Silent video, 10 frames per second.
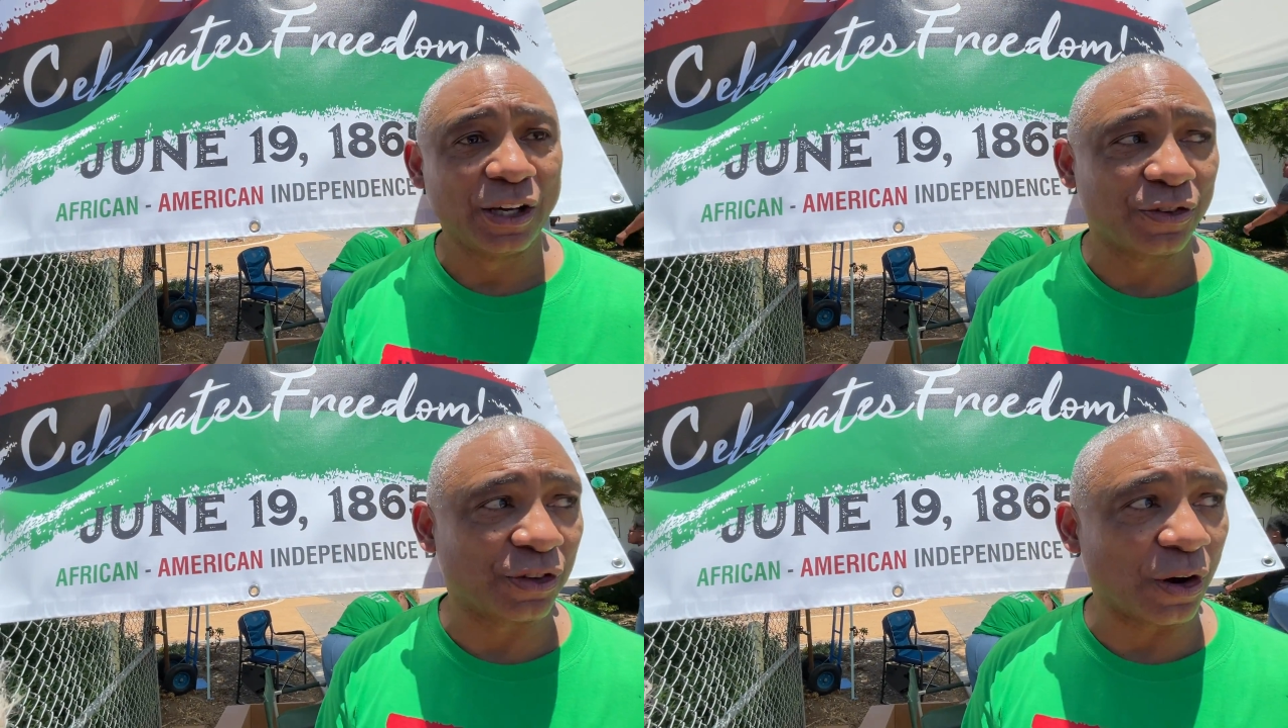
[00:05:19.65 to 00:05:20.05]

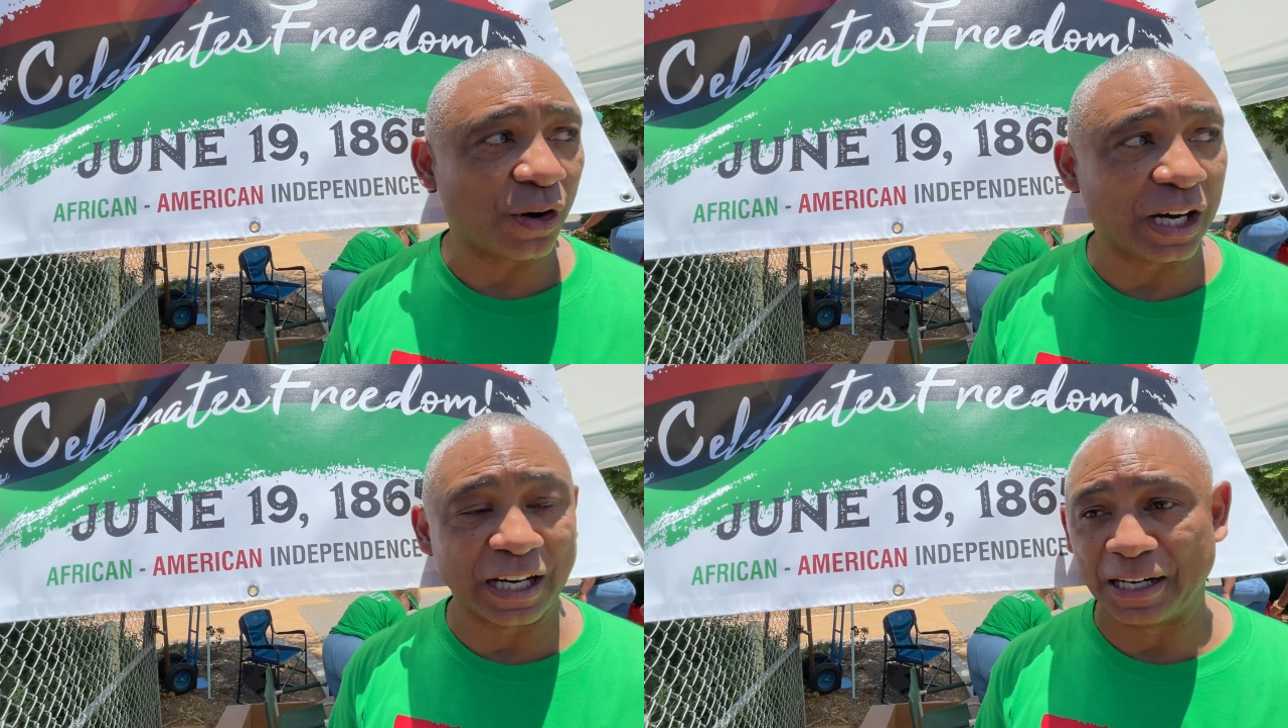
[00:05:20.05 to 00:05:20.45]
So
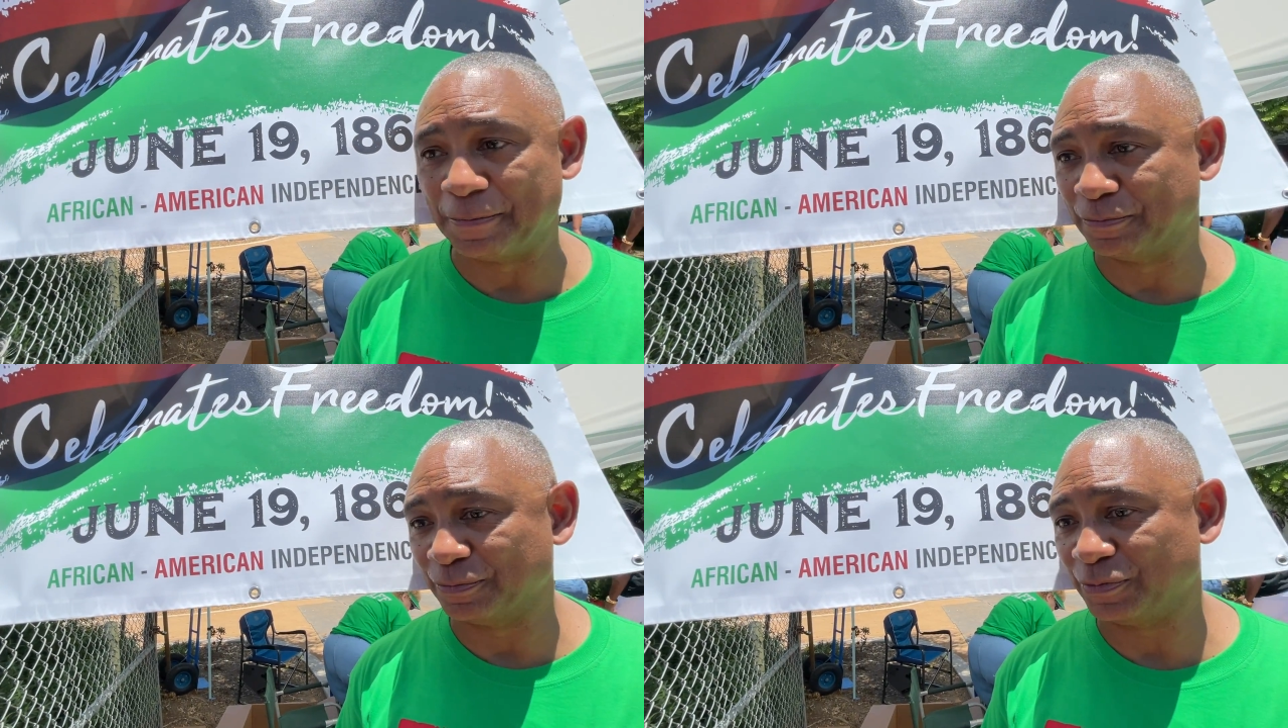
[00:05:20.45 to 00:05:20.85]

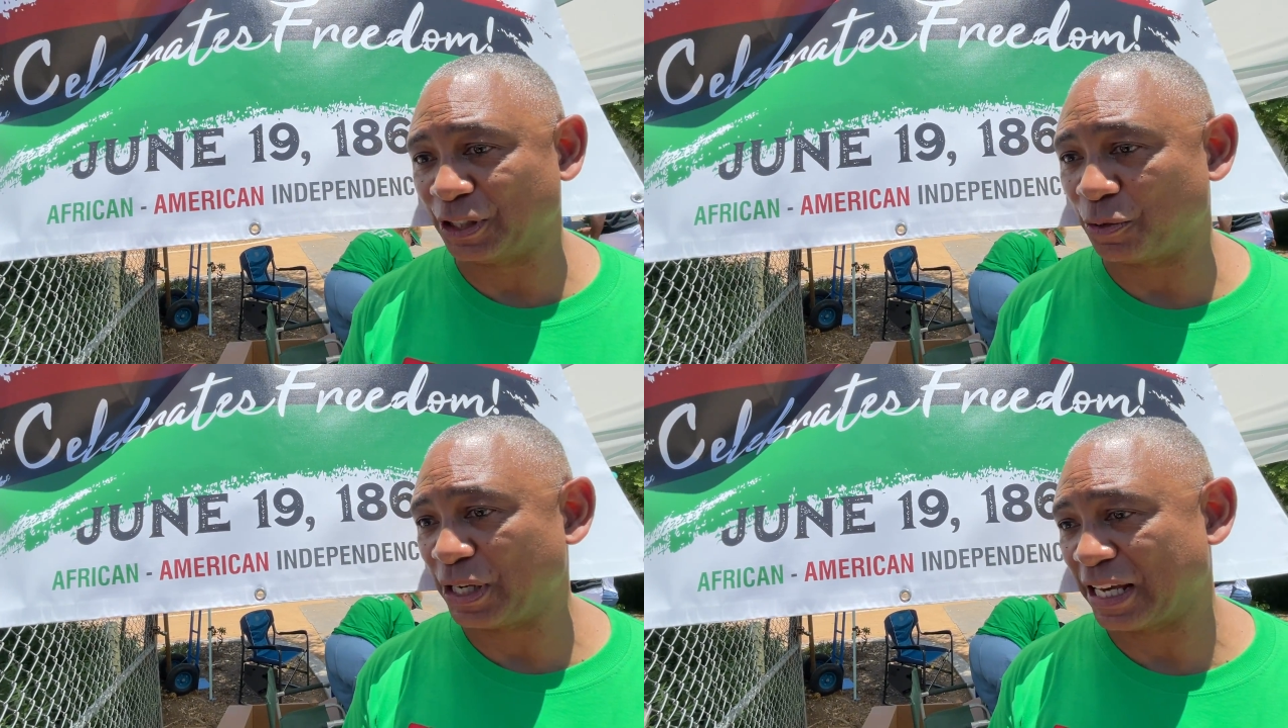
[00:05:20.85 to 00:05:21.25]

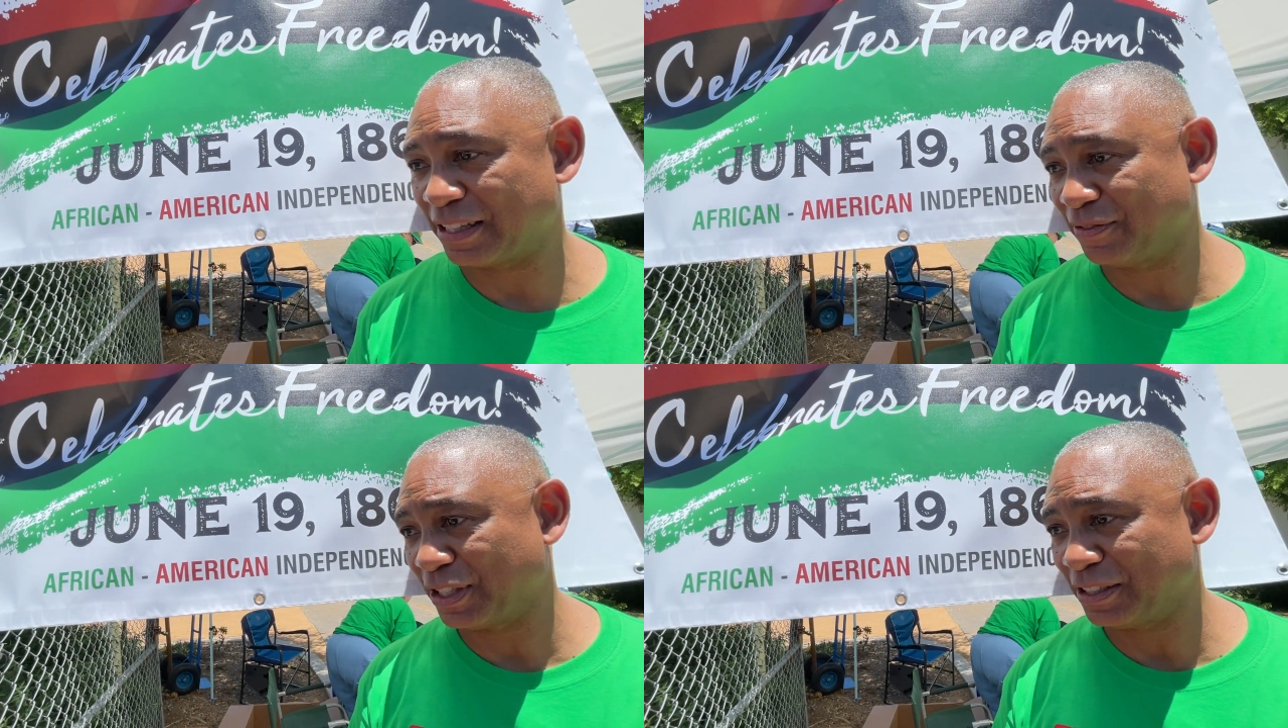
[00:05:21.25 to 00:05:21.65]
we had
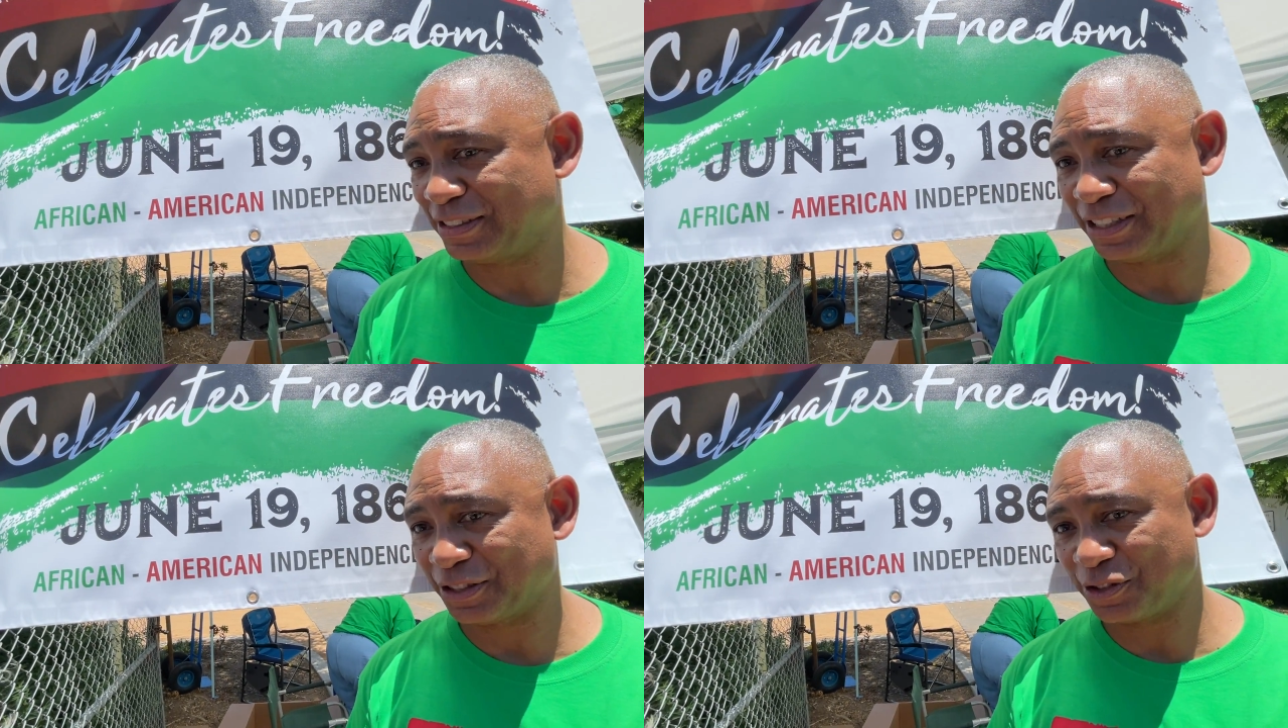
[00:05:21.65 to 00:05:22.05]
the
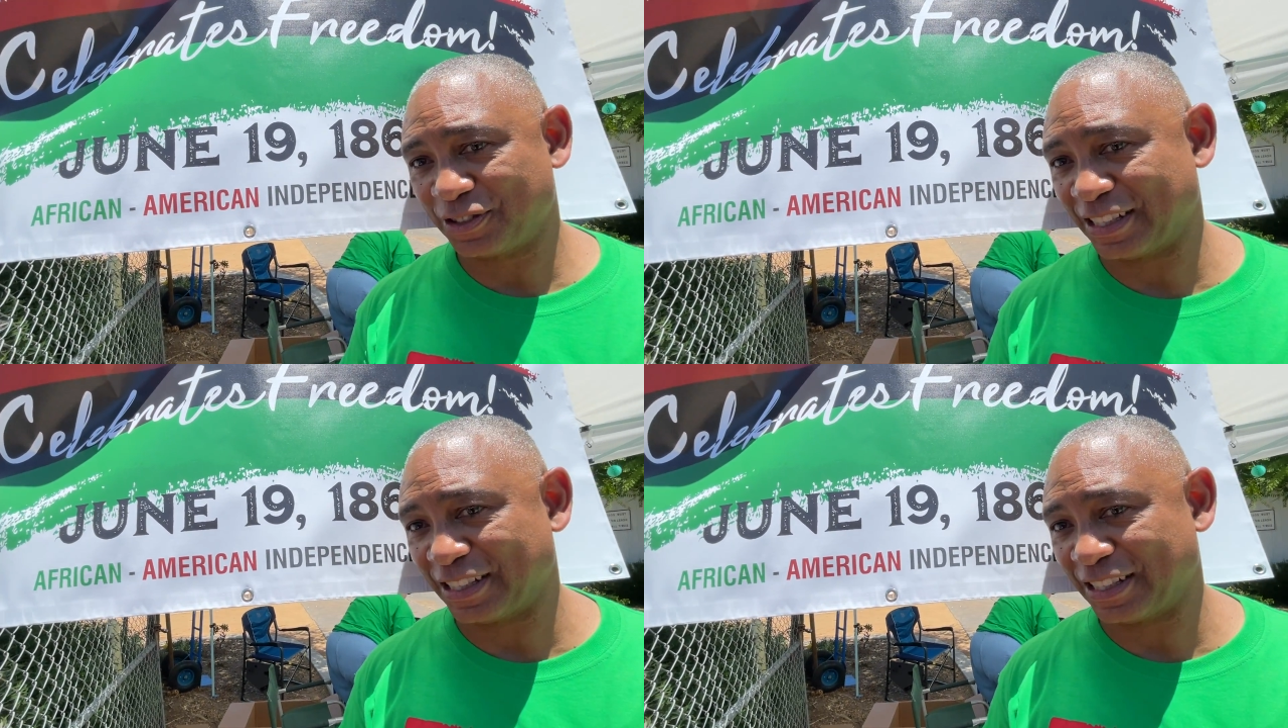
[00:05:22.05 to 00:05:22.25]
volunteers;